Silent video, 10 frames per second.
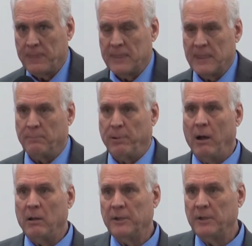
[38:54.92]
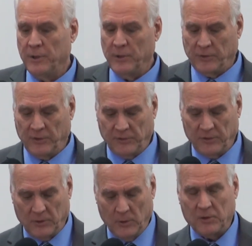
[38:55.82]
that Paul introduces
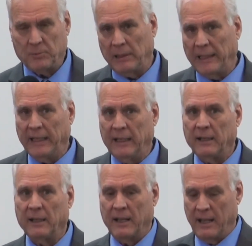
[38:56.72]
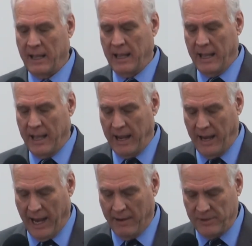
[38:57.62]
to explain
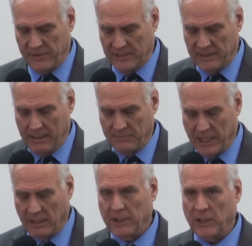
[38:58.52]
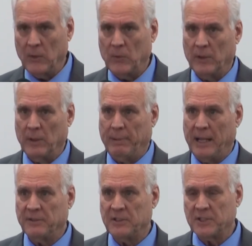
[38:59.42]
everything that I'm telling you
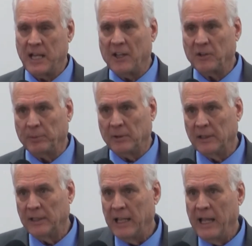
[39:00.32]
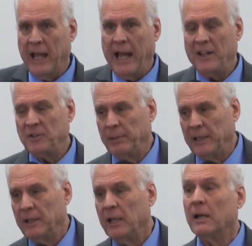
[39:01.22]
about this gospel has
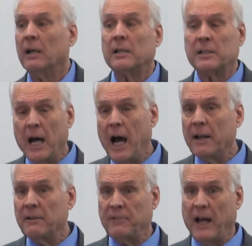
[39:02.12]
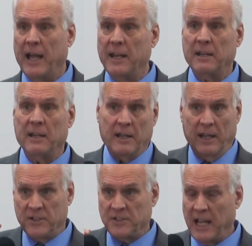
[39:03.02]
been codified
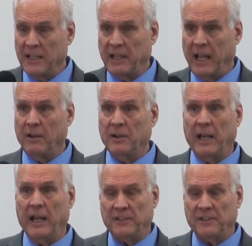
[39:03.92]
and set down as